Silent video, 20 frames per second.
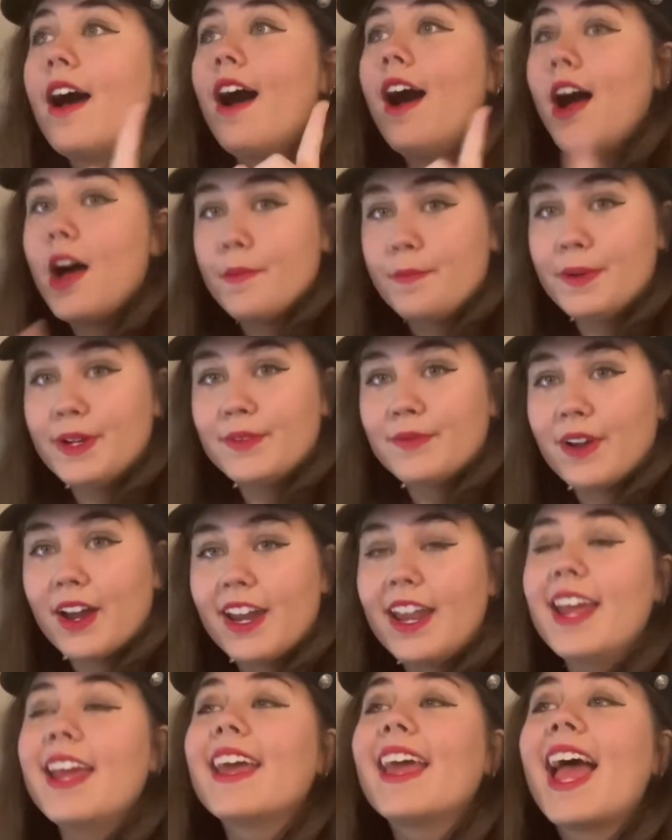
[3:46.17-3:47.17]
up and
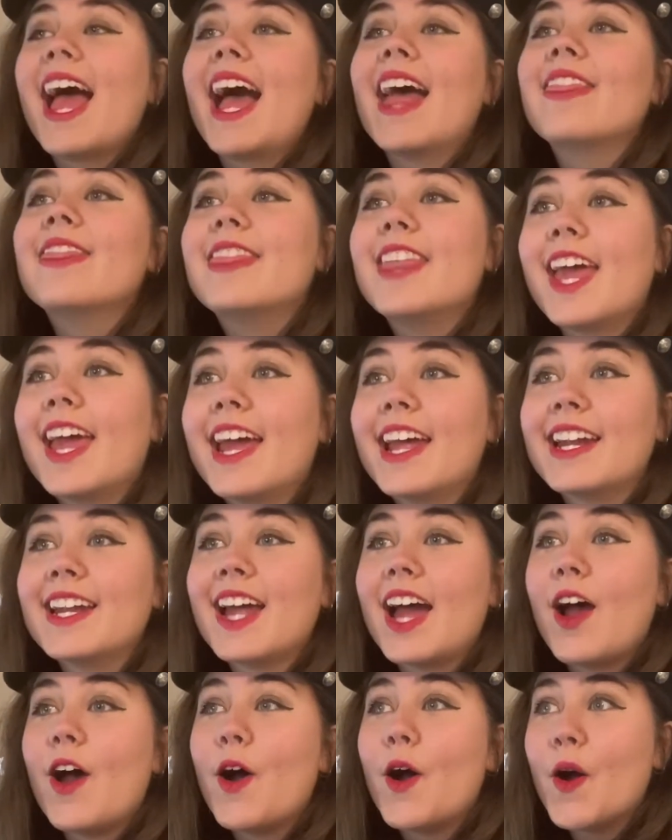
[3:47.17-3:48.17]
running, and then
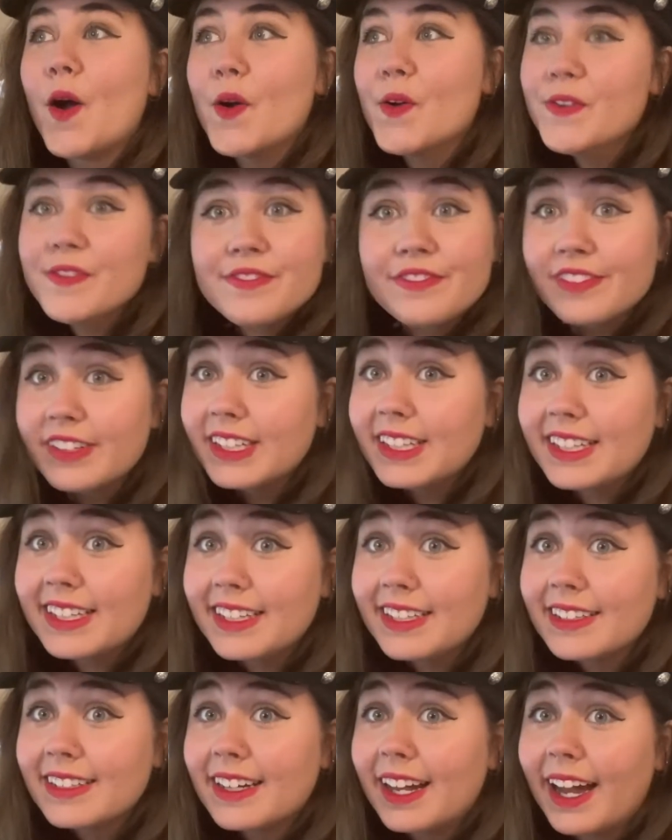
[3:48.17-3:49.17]

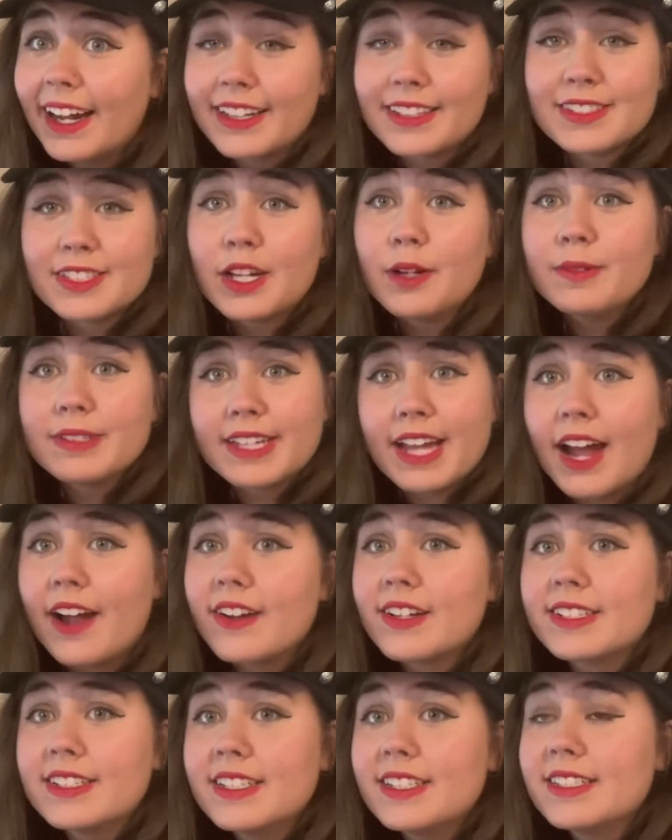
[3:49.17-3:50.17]
hopefully I can start with
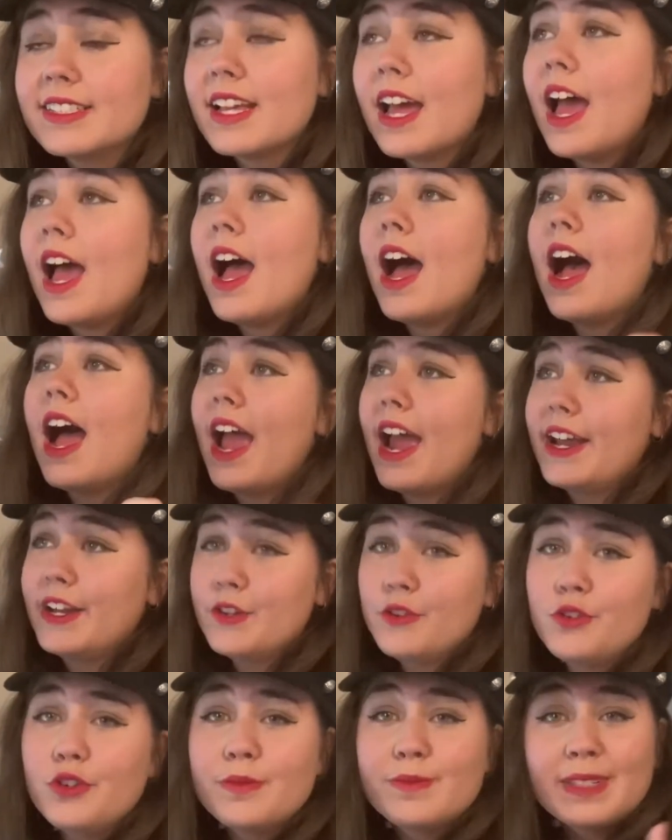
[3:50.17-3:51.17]
characters. I
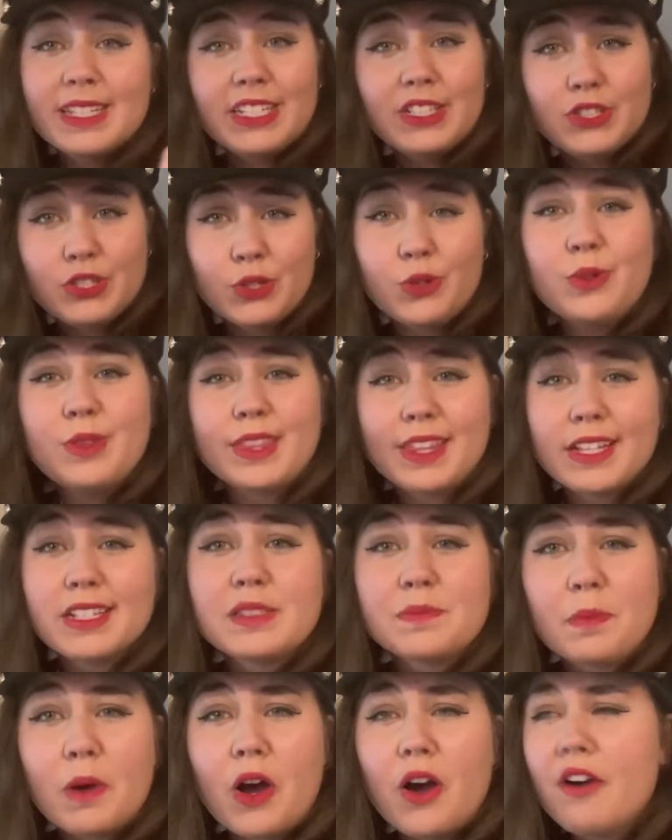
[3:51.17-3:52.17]
normally do this
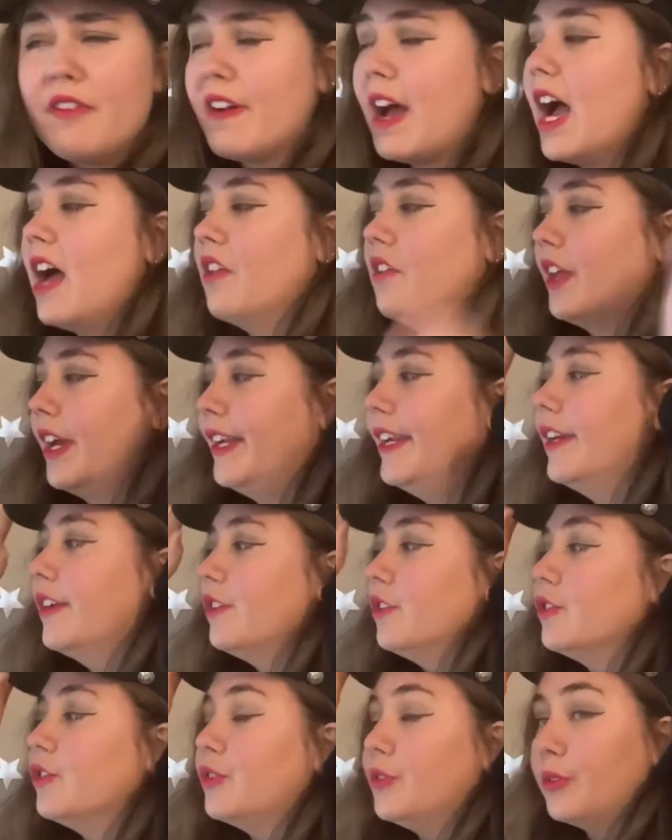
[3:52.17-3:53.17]
part of outlining
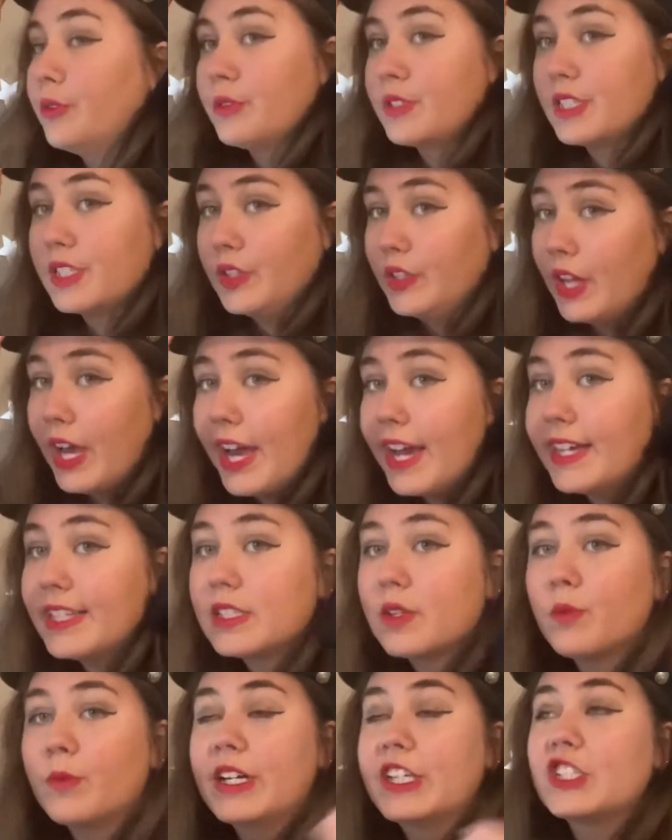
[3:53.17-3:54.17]
on Google
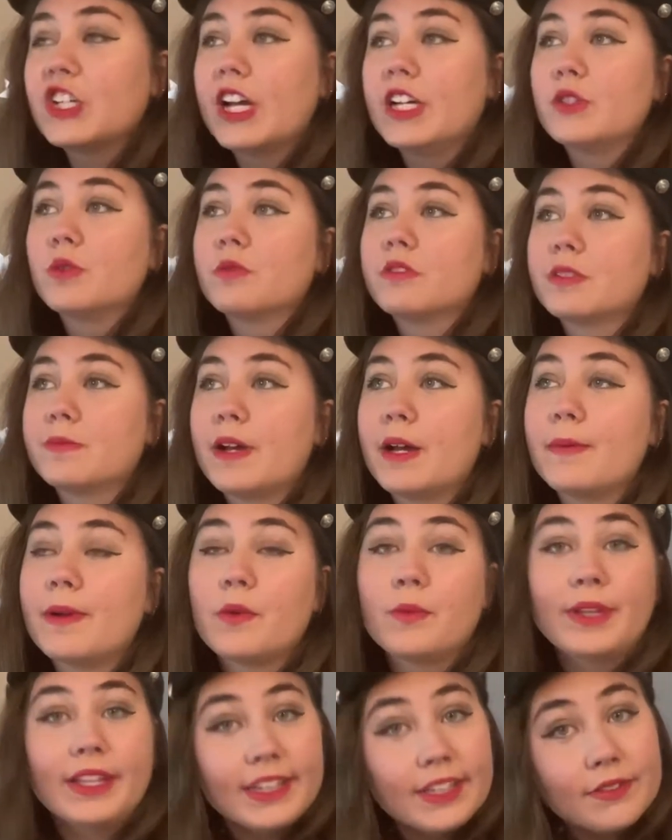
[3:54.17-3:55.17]
Slides, which I talked about in
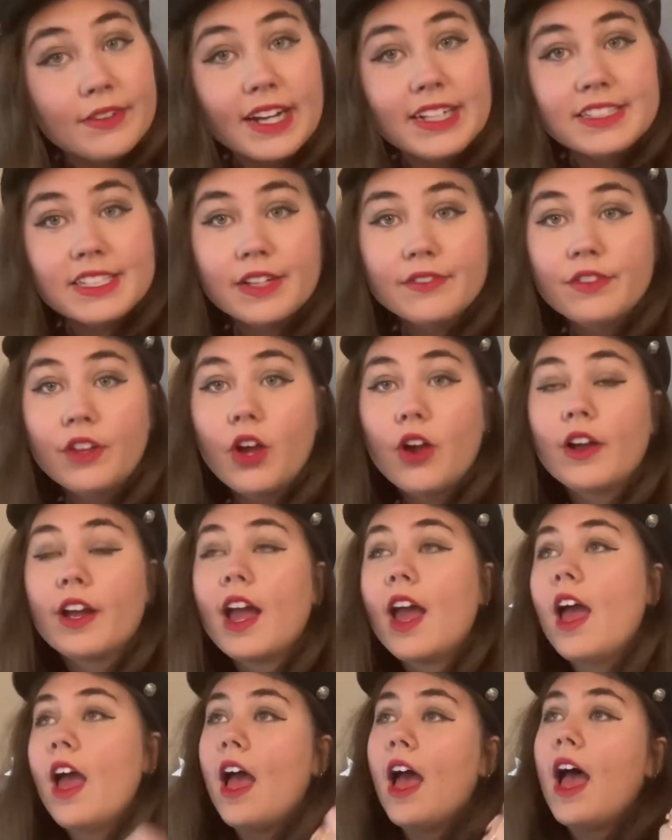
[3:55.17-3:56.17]
my weekly writing vlog.
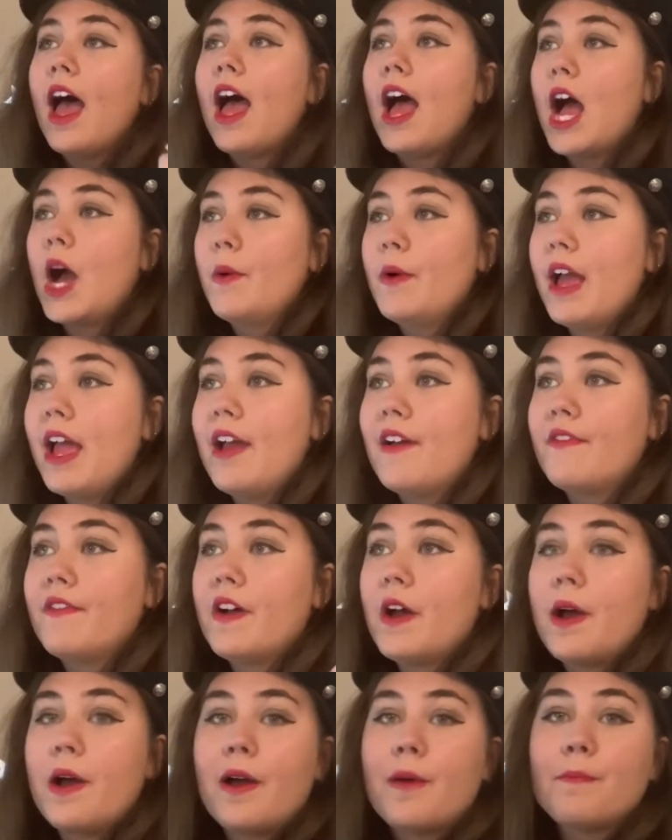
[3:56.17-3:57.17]

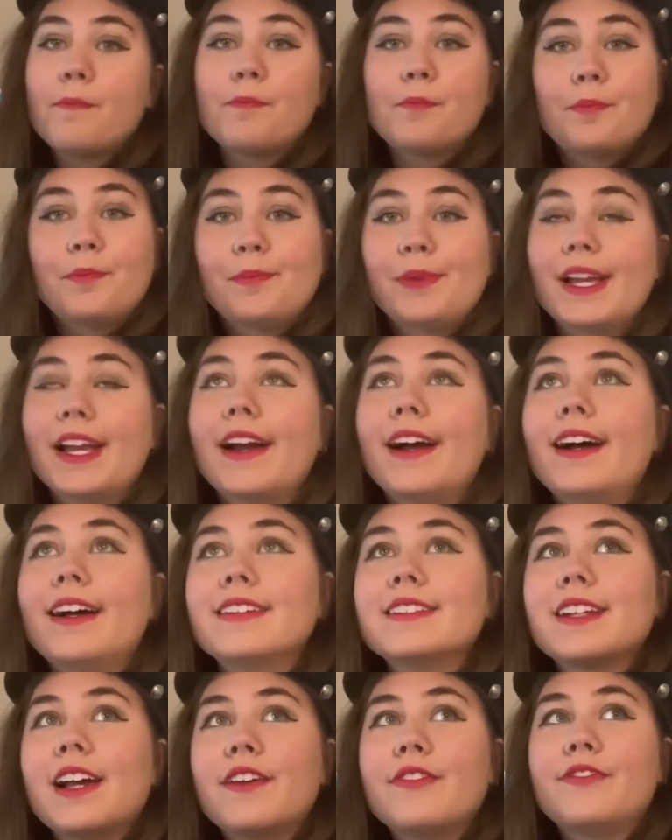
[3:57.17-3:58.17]
However,
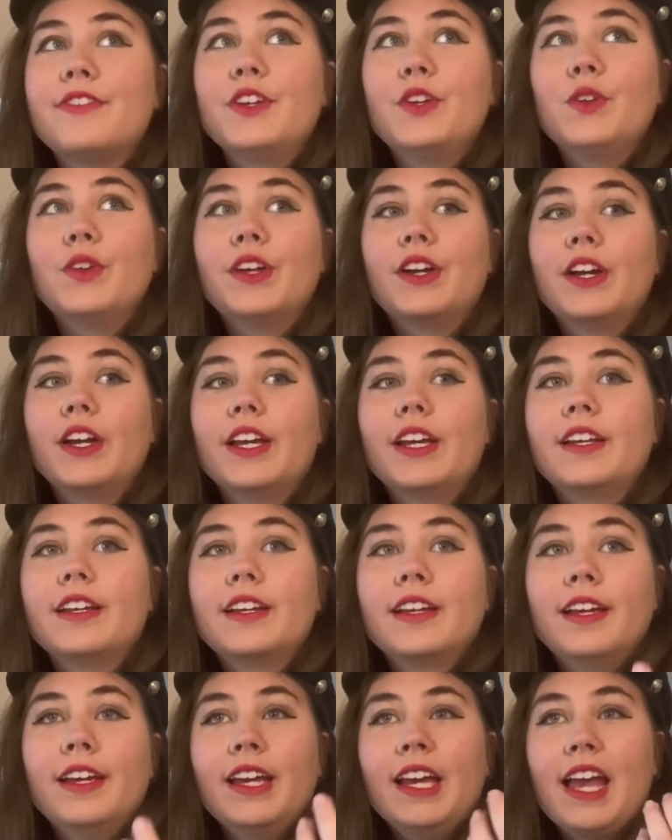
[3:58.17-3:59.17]
because I feel
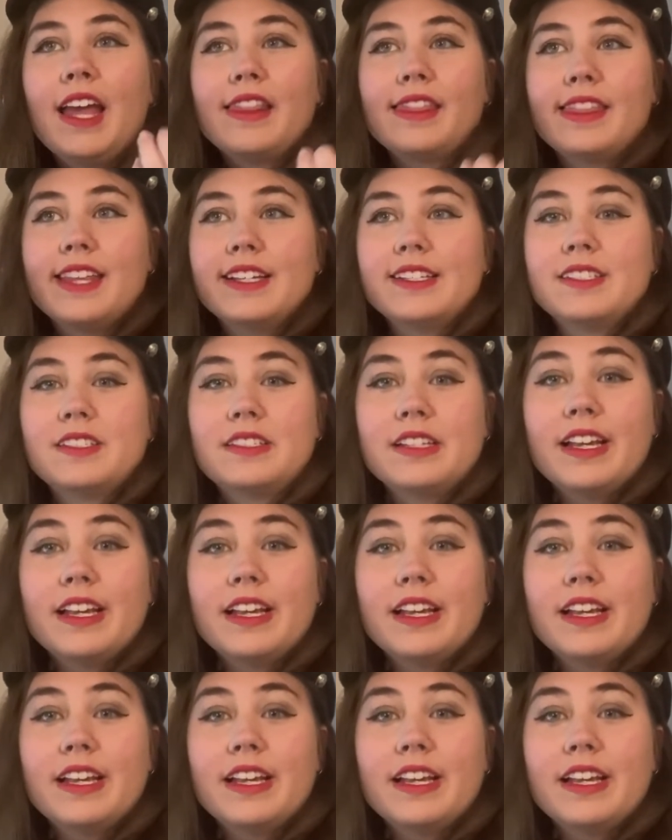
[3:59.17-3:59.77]
like this